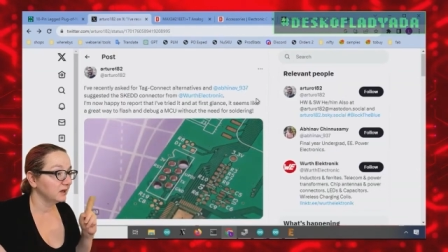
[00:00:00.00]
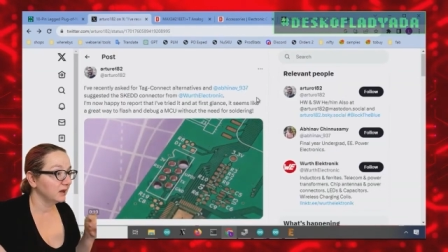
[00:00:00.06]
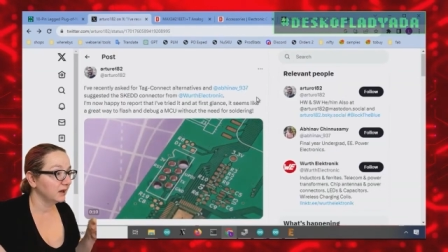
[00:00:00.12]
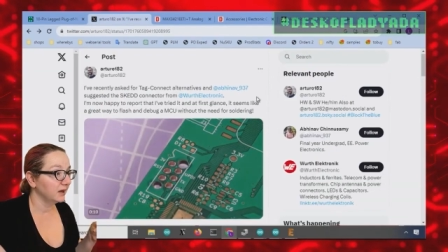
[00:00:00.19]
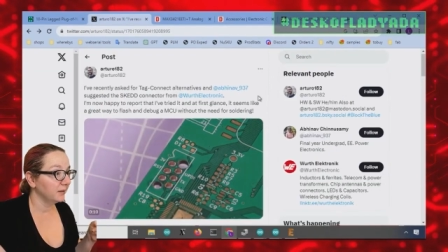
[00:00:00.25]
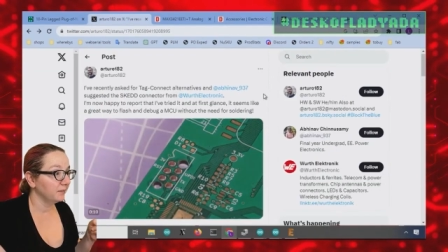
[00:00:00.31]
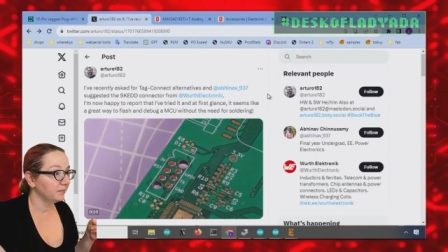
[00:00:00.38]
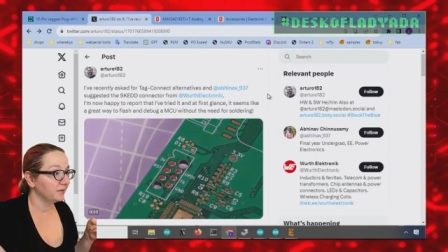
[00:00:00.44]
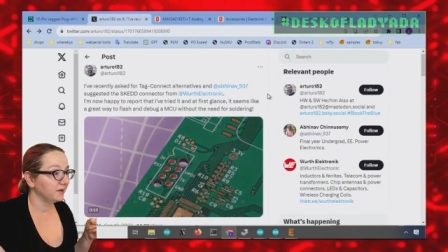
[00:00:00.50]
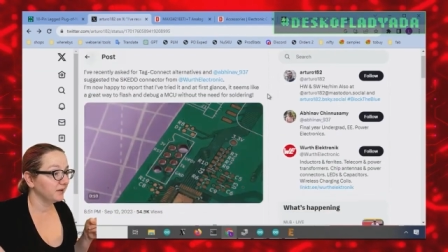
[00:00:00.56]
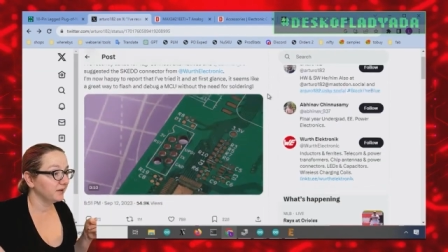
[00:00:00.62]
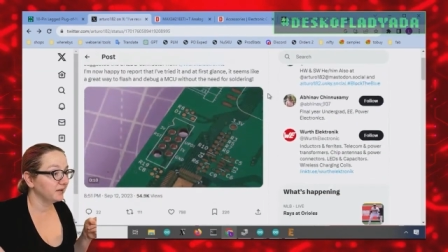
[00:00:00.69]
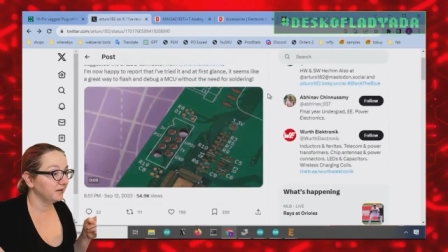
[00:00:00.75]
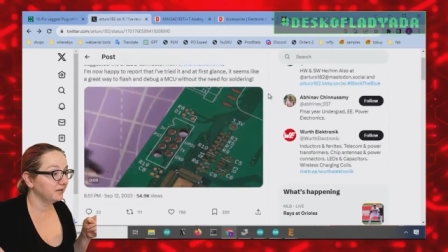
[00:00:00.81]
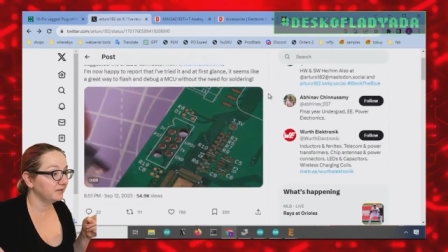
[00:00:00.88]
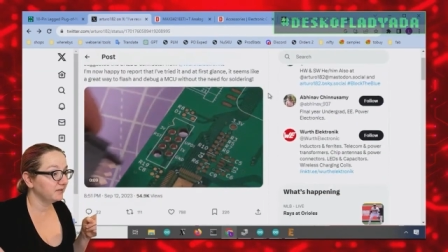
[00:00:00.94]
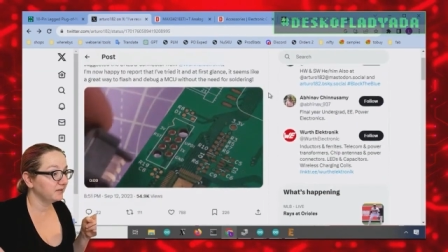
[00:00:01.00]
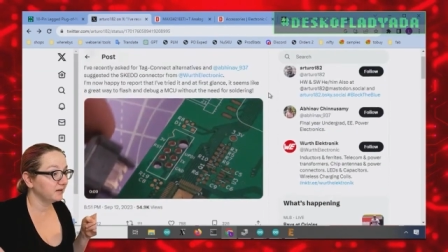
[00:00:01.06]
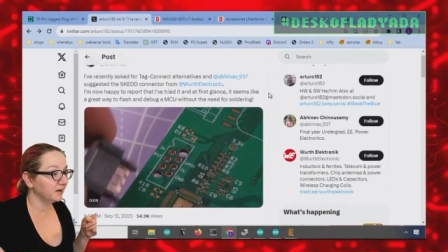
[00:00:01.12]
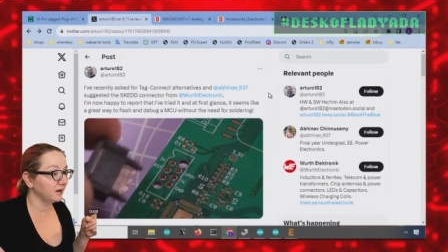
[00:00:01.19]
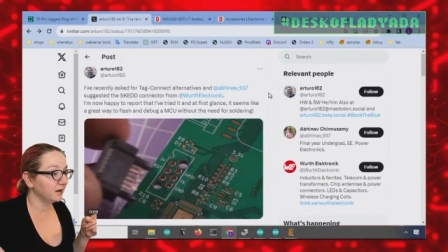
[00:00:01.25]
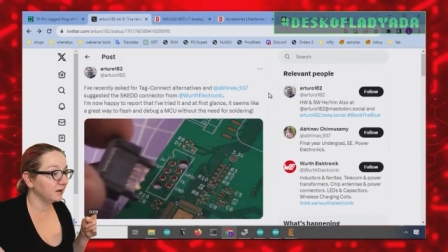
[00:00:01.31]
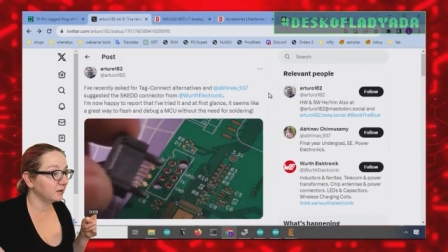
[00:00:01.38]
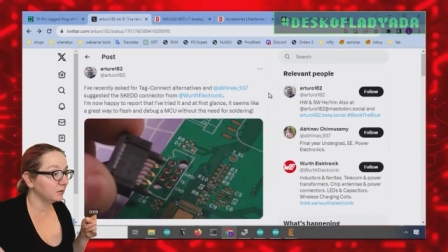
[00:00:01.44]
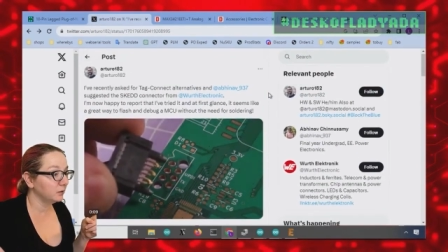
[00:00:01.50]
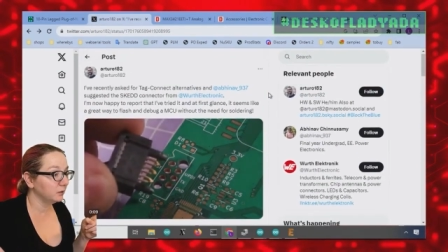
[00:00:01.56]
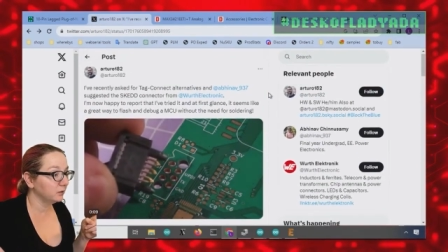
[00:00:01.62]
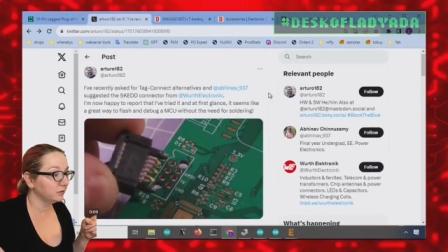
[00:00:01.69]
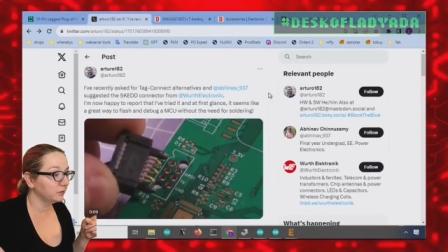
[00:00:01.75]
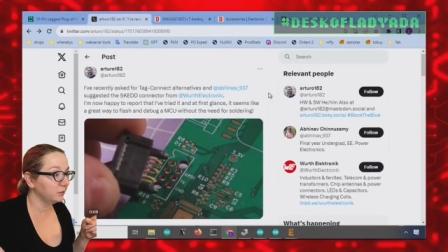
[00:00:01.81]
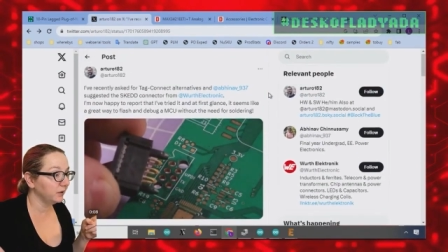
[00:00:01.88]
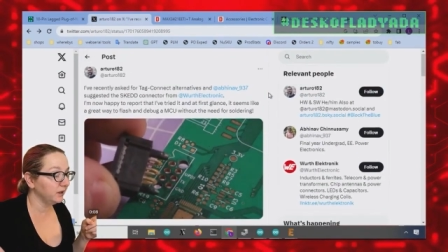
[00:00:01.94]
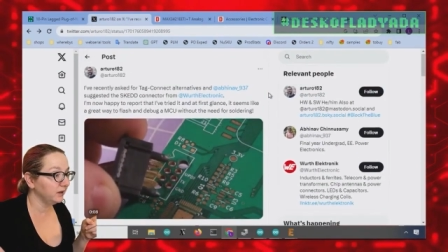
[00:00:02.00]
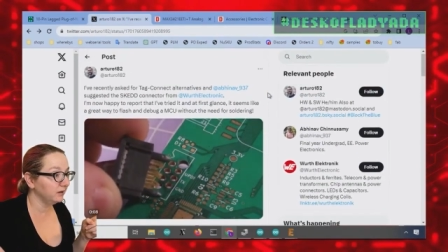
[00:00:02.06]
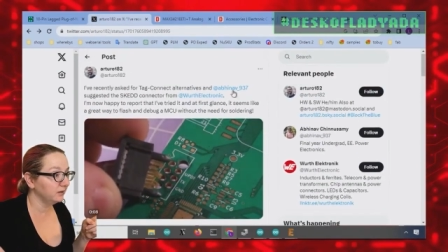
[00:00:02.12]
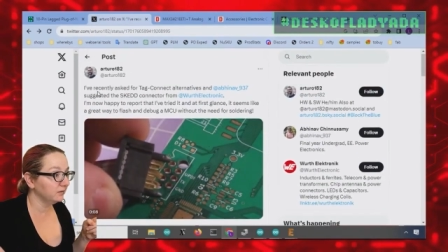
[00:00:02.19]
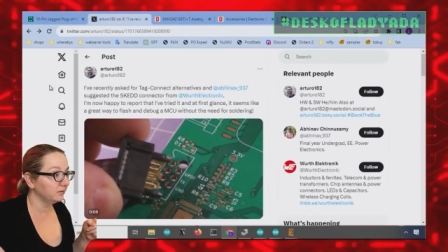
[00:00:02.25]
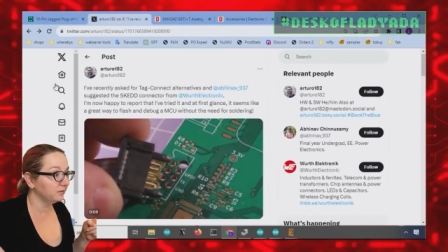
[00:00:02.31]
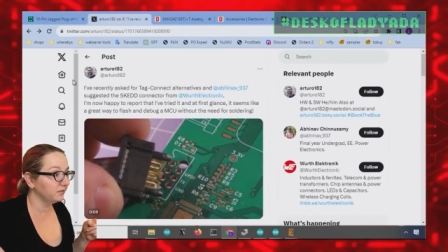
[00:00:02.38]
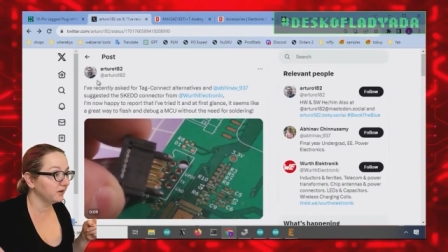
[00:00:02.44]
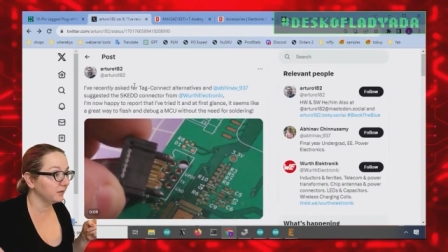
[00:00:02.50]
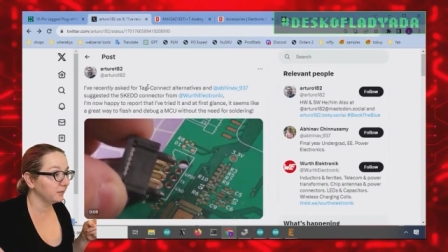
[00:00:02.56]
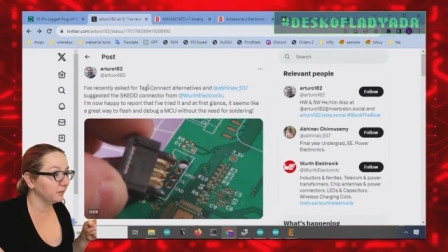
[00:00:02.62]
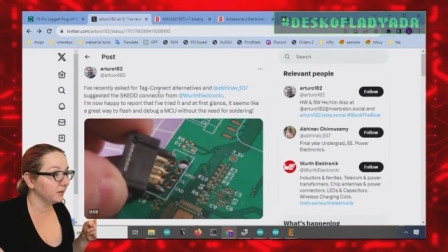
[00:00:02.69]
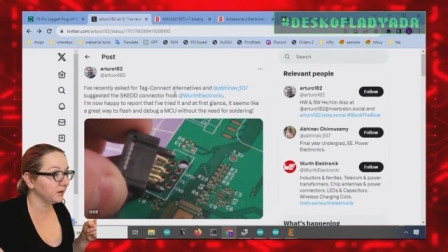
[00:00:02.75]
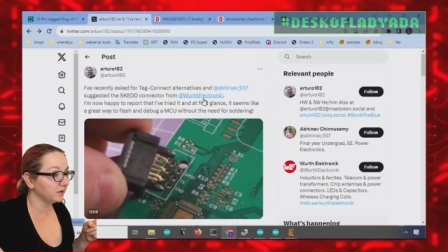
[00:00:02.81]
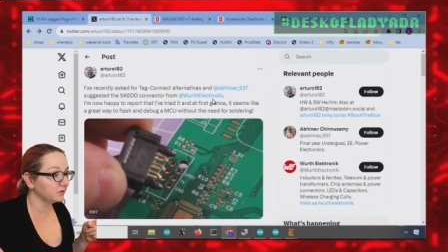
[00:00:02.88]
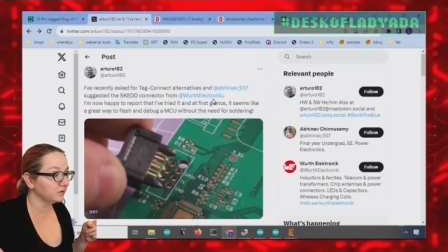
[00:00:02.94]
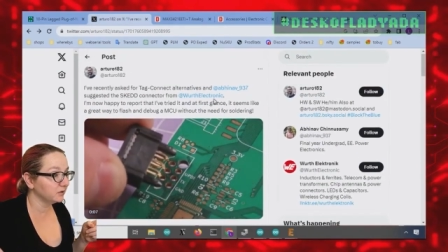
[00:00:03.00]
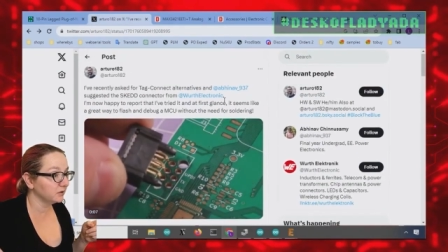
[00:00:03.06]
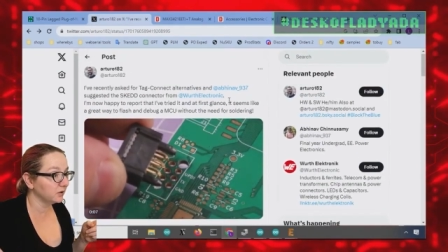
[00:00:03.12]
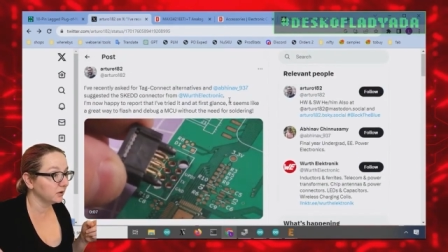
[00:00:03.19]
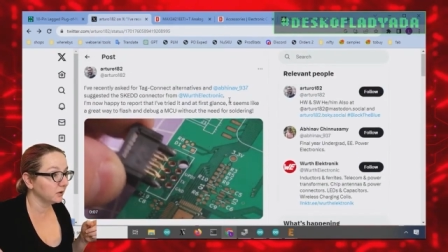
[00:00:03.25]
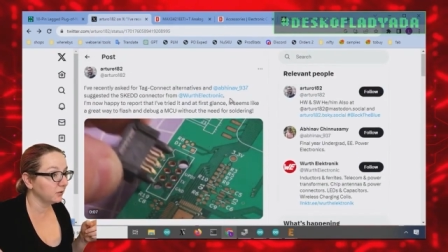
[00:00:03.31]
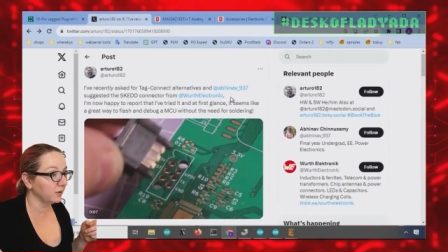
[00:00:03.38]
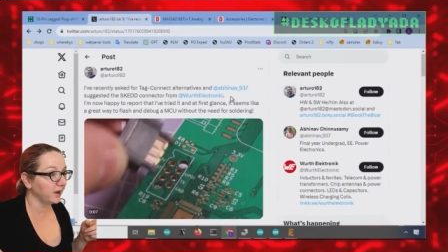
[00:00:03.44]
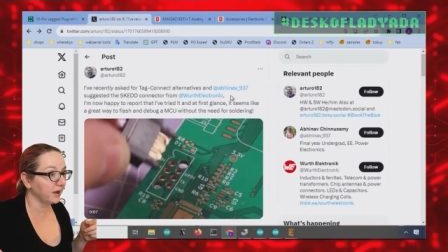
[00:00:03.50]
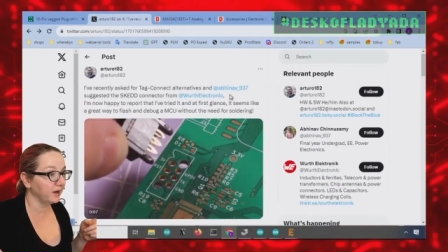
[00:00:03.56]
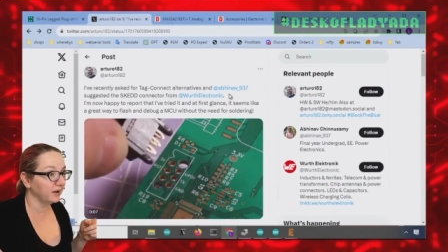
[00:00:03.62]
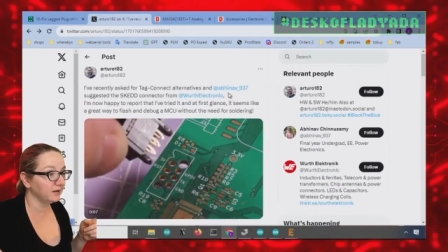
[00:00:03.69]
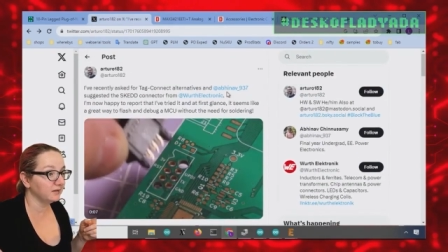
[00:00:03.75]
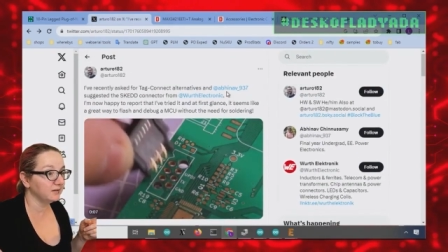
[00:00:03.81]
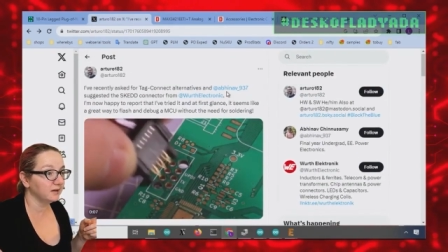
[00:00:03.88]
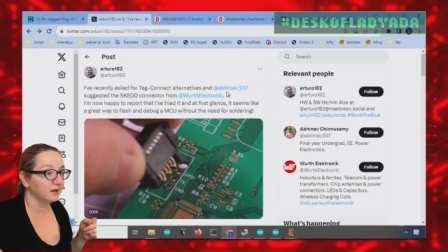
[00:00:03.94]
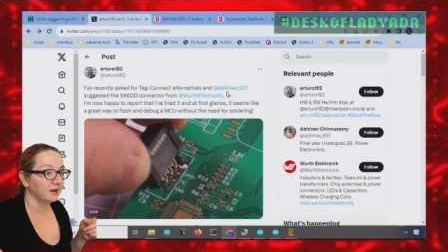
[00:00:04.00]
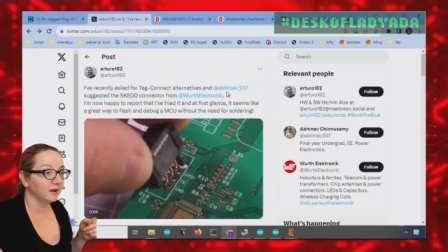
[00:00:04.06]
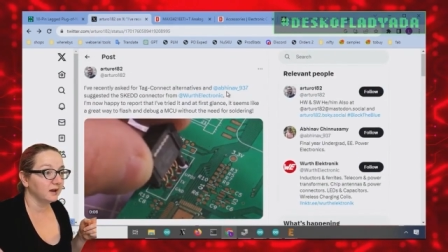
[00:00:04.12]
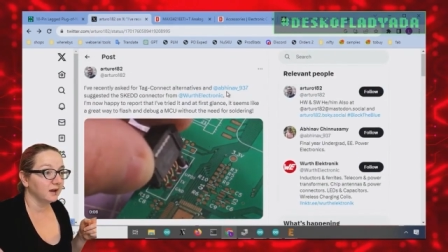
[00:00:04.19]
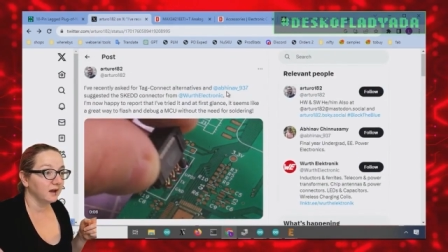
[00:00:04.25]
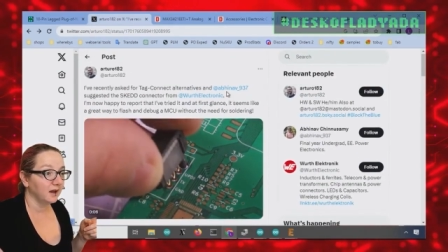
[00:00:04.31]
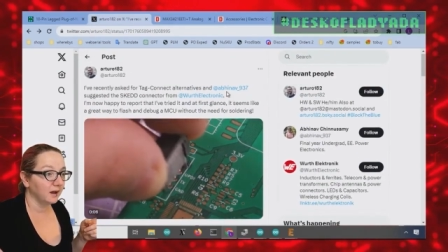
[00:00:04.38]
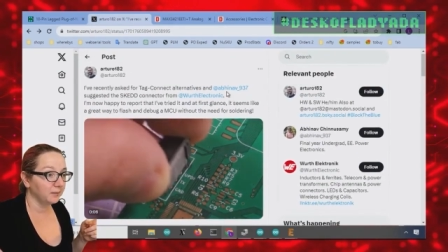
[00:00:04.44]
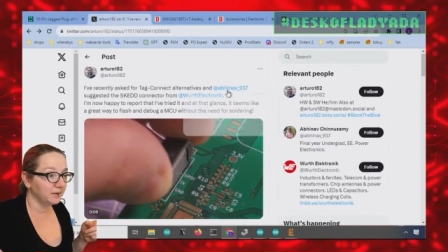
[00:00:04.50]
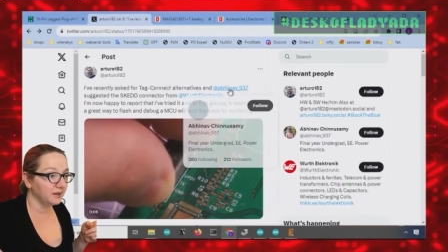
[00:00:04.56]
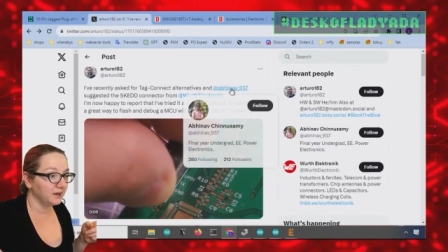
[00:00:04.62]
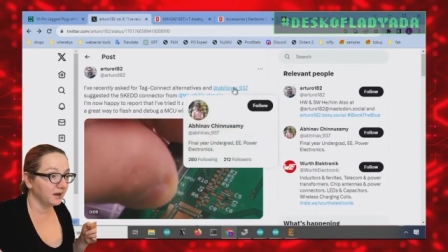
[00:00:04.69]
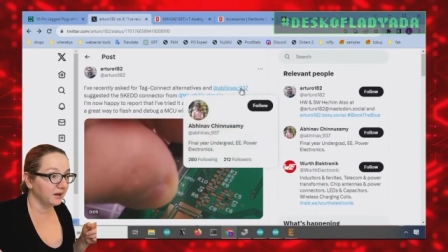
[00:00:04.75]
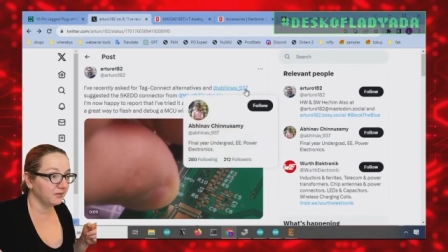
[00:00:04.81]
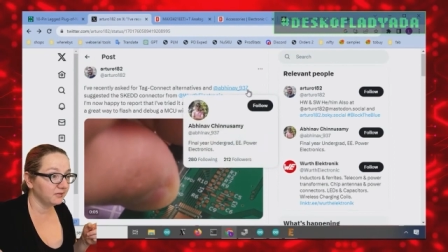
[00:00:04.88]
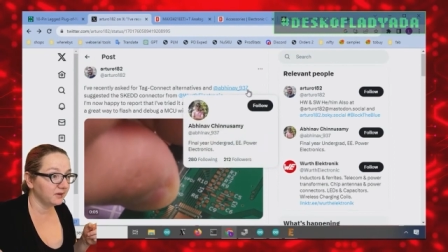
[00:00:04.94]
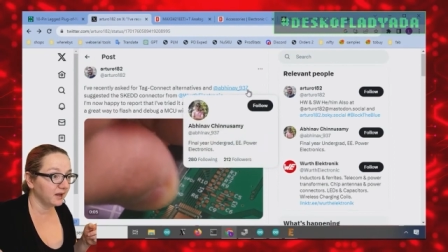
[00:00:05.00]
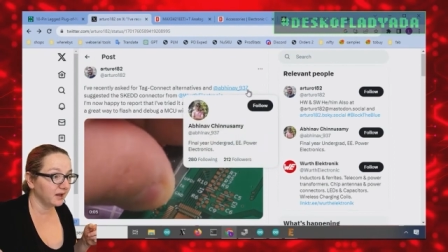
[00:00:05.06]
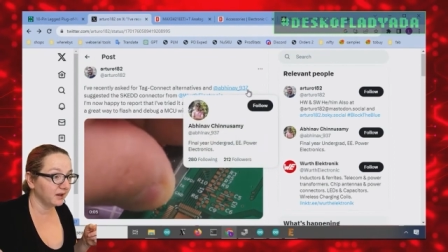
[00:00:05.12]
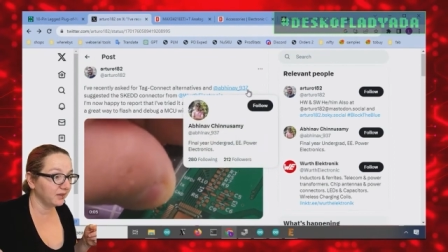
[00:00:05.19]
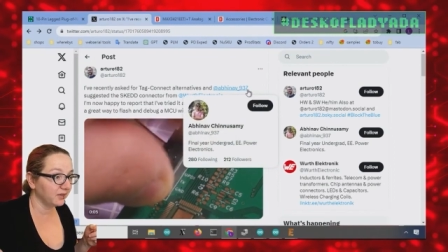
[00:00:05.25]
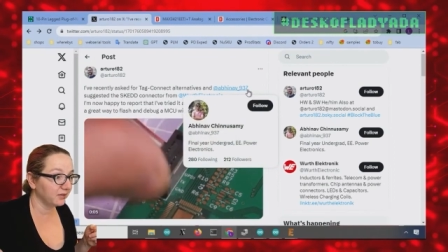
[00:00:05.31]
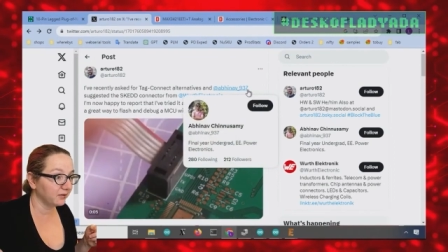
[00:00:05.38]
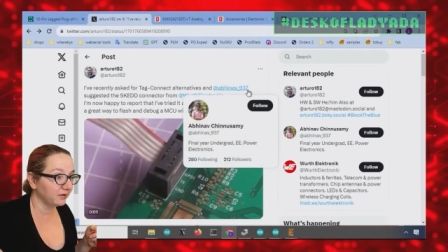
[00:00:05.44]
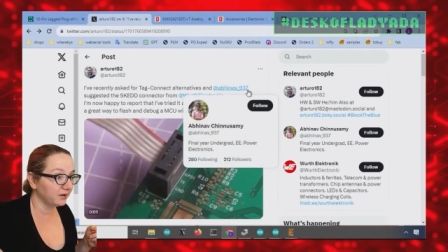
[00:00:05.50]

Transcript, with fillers: um, this uh, cool tweet from Arturo and Abhinav nine